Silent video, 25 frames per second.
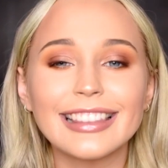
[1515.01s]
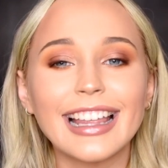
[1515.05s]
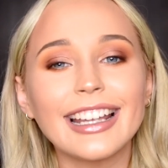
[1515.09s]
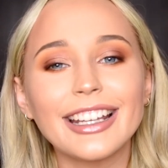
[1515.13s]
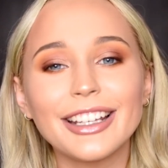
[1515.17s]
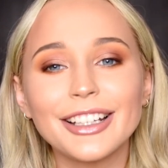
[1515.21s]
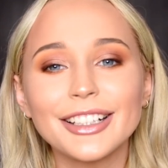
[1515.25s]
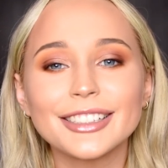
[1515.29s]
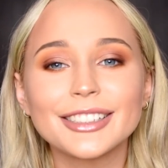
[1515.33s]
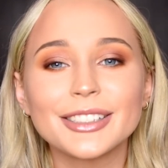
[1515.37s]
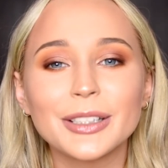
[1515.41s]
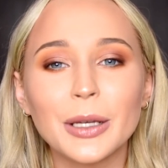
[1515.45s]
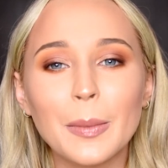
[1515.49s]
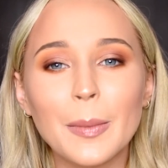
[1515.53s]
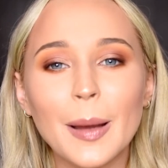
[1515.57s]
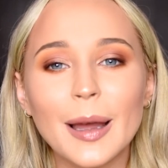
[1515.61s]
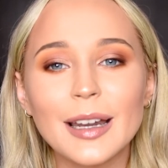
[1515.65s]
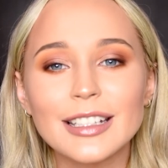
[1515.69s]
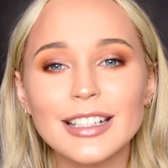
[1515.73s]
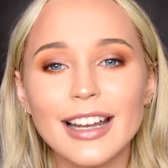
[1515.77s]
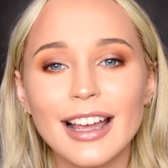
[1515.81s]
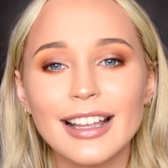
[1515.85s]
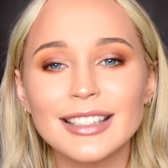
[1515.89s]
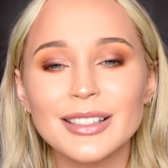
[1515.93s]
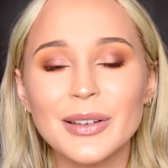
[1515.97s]
Thank you so
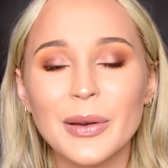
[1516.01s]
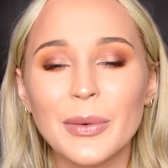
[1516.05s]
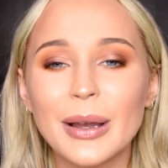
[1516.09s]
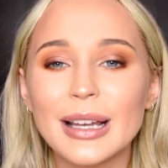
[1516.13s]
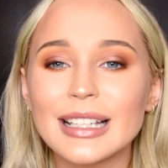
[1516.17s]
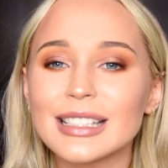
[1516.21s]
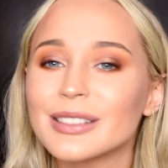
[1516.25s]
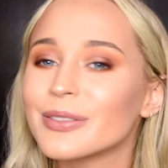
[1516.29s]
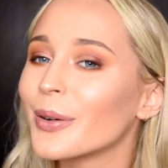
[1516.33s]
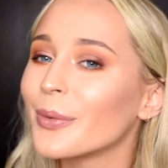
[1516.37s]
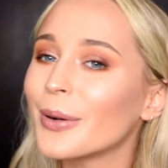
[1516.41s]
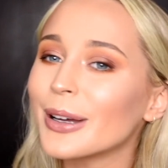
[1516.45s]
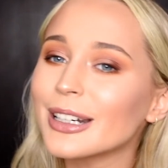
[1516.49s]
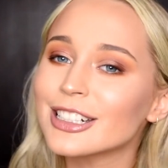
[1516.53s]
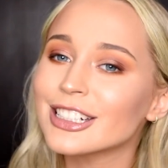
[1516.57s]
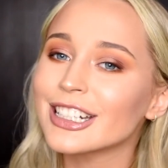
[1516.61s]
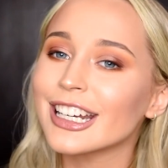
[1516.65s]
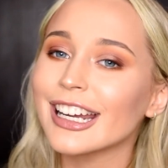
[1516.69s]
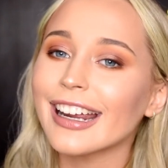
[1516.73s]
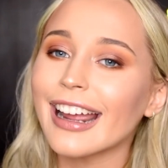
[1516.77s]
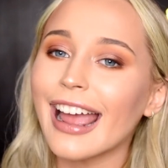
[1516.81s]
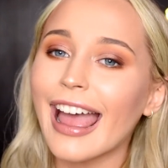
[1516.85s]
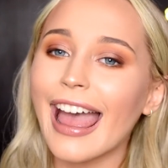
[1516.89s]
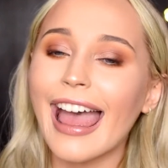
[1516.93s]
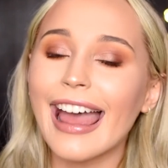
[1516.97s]
much as always for
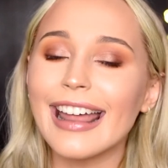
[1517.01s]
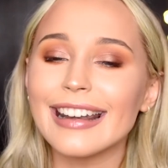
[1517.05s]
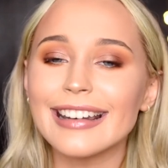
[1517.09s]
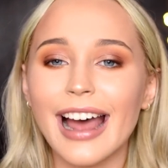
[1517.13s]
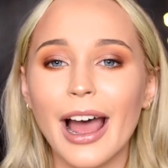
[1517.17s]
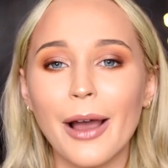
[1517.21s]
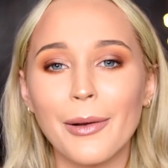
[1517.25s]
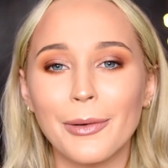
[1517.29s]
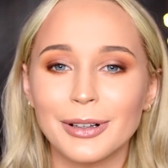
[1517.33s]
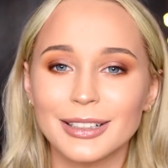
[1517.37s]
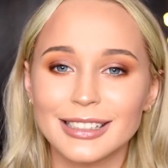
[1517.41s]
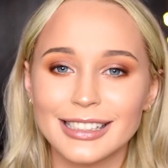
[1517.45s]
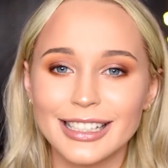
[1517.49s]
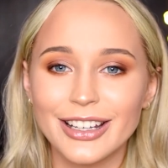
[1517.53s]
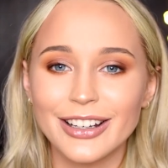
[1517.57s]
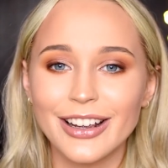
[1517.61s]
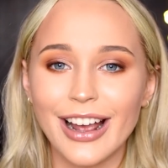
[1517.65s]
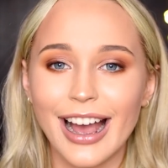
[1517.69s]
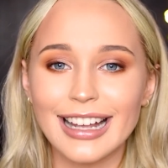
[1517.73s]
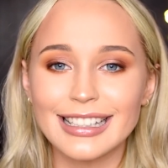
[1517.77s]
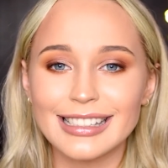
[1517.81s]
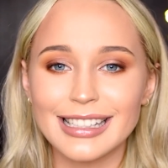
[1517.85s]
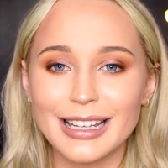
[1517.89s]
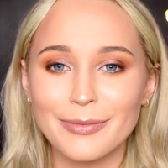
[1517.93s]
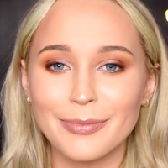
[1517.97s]
watching, and I will see you
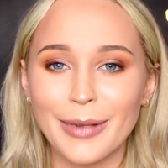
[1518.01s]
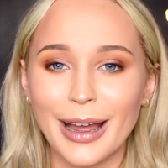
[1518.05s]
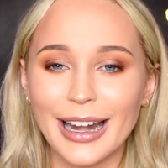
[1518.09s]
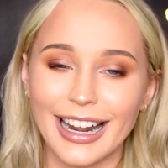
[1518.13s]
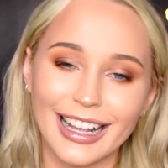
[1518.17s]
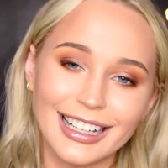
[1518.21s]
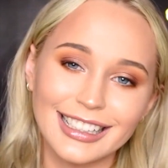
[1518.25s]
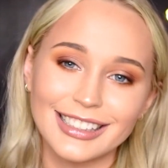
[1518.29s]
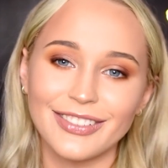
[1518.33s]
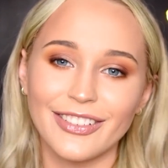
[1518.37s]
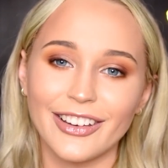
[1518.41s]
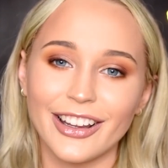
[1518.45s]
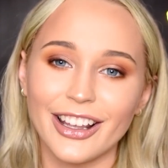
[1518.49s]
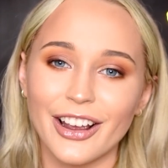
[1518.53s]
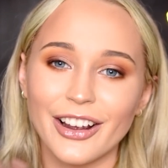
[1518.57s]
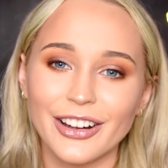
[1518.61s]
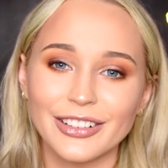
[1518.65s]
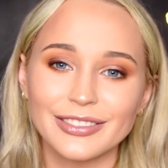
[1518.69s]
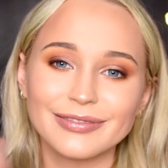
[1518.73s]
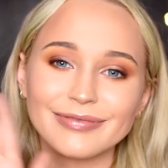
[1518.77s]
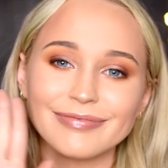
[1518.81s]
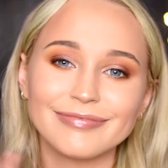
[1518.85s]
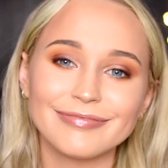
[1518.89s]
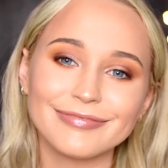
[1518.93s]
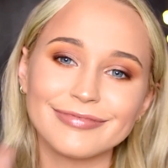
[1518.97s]
guys in my next video.
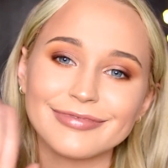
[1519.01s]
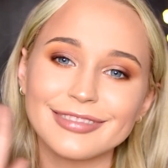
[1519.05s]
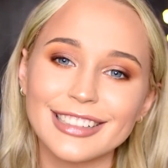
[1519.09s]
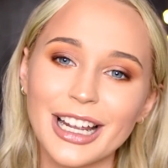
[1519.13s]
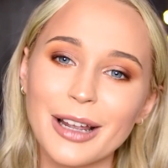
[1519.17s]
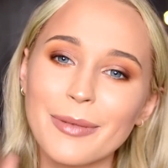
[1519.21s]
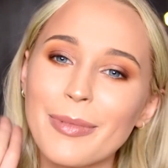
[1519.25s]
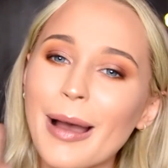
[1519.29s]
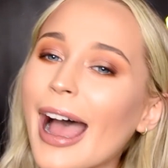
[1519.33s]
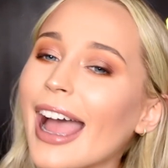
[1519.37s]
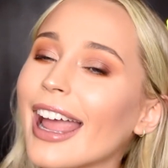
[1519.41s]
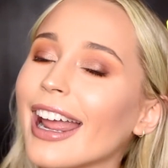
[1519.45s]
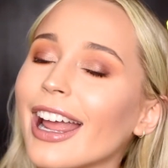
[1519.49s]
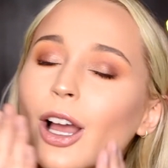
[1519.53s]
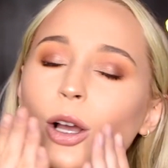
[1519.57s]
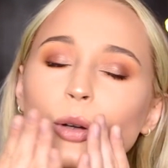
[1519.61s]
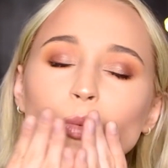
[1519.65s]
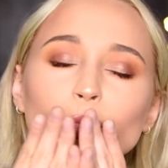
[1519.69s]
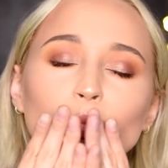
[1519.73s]
Goodbye.